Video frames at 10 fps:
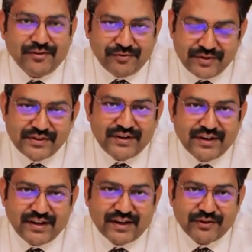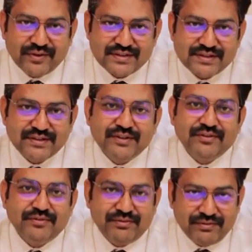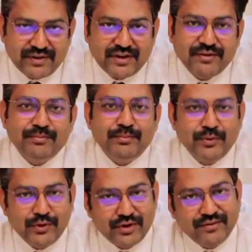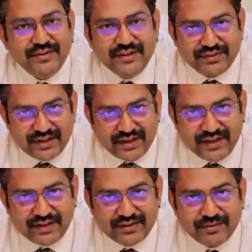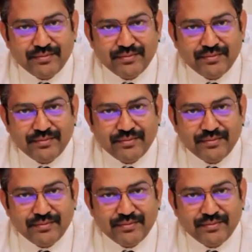Visit Dentalquest for more of these caries